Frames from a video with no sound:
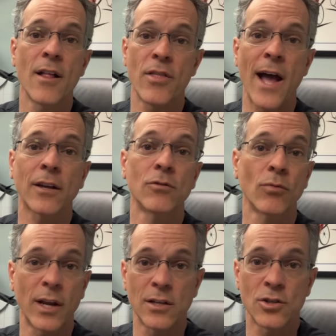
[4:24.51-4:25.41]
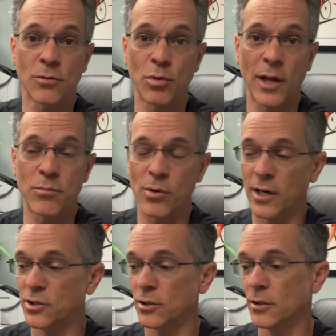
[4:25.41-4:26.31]
that can raise your blood
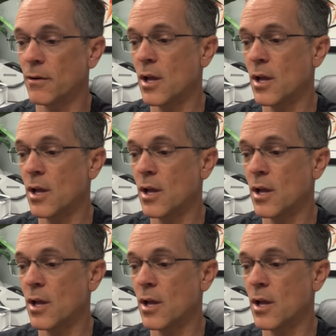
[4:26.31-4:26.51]
pressure.